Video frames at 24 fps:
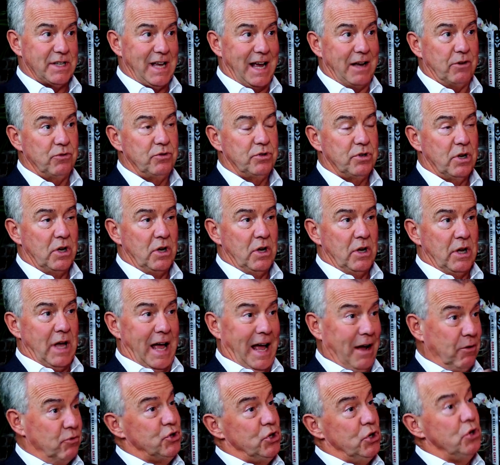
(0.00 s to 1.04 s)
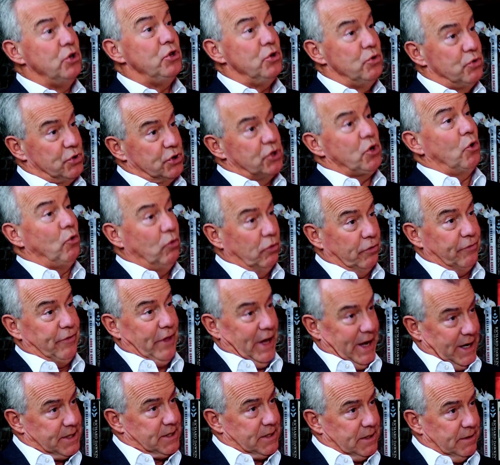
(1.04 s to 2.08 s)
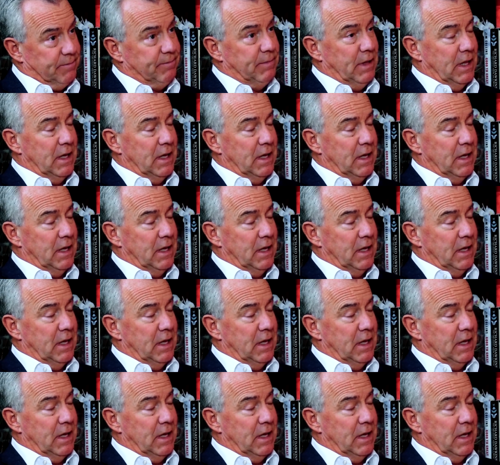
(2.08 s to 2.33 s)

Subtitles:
how do you solve that?